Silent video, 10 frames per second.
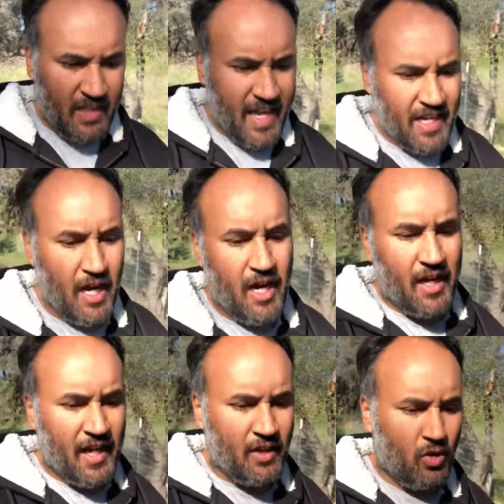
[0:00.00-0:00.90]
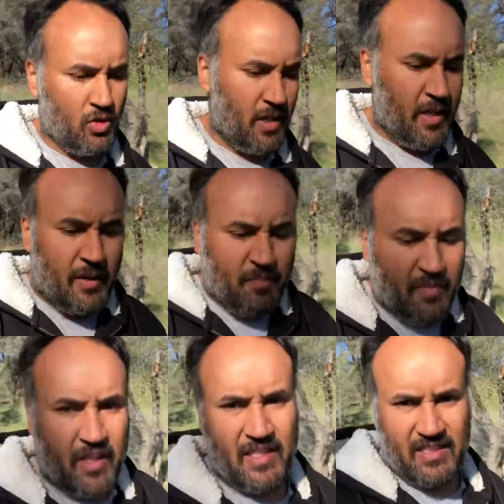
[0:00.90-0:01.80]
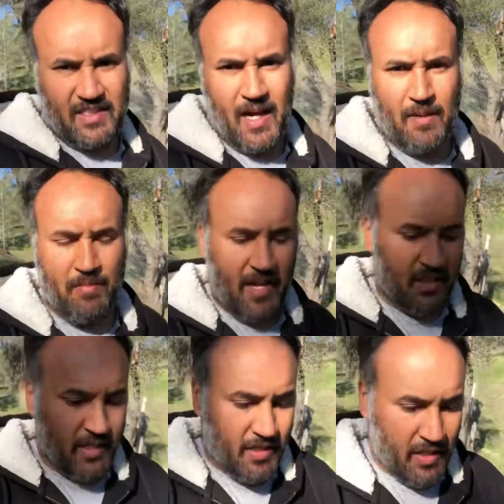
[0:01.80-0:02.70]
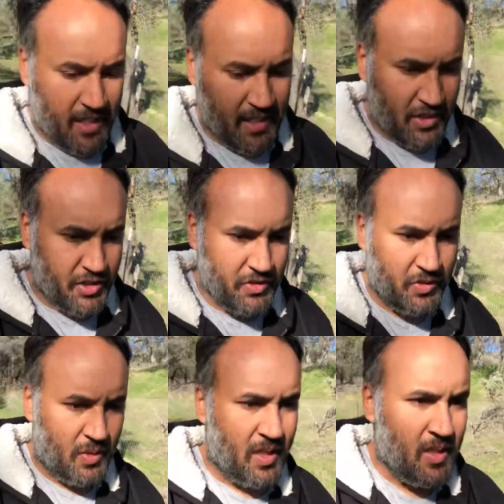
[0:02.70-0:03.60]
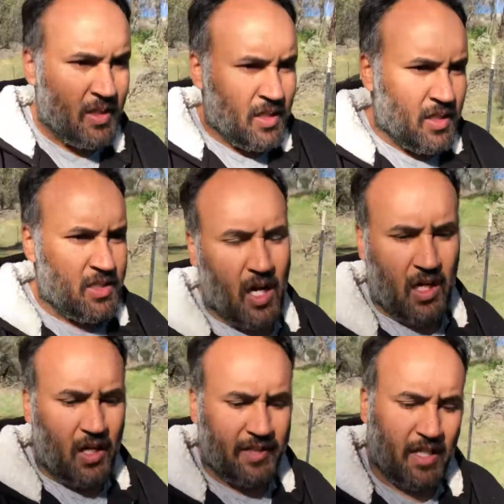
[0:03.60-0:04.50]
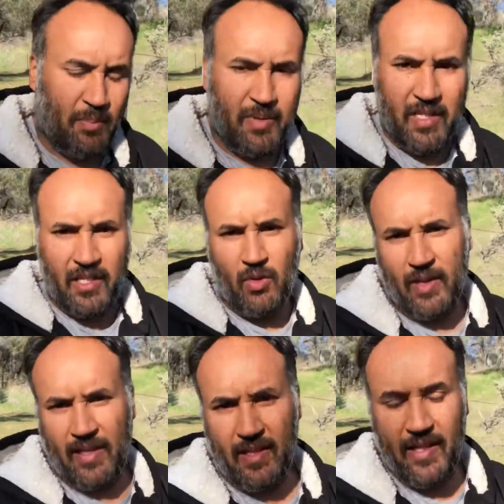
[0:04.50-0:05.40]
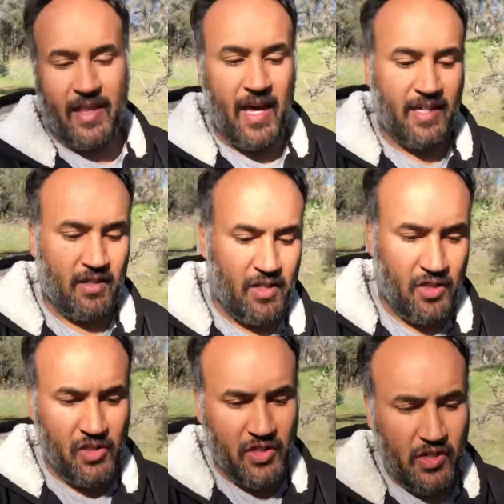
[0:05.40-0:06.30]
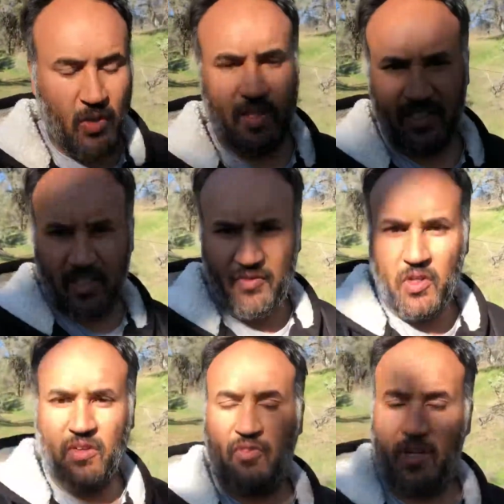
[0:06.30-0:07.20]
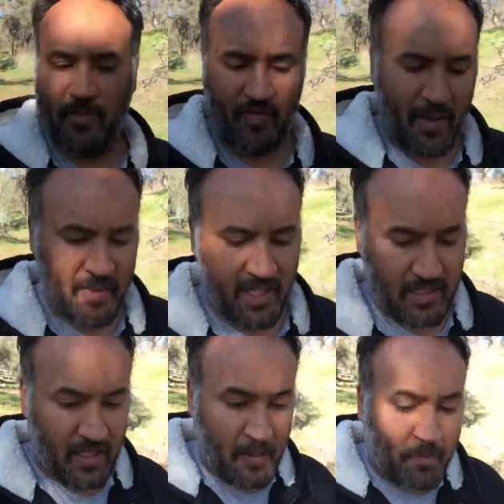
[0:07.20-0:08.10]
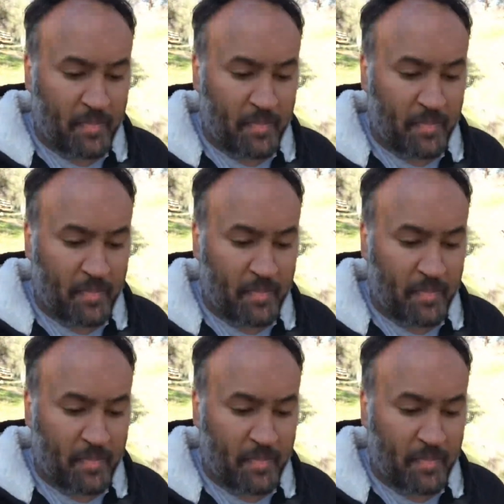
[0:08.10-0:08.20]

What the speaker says: And I don't, this is not meant to knock on the company or anything like that. And you can go listen. If you go to Freedom in 5 Minutes,